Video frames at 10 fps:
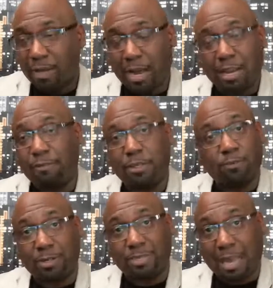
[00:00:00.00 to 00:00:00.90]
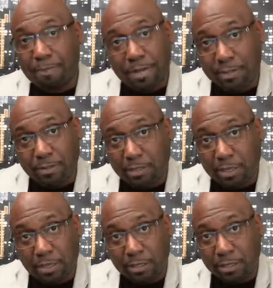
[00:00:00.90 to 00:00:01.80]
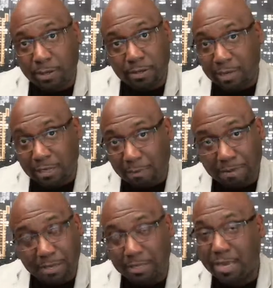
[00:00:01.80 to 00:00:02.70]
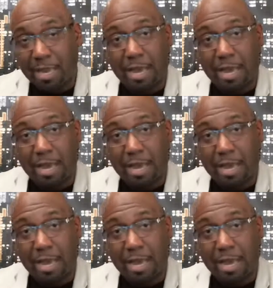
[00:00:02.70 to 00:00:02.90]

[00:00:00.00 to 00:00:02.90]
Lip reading: And if it's for a Japanese to teach and learn their Japanese,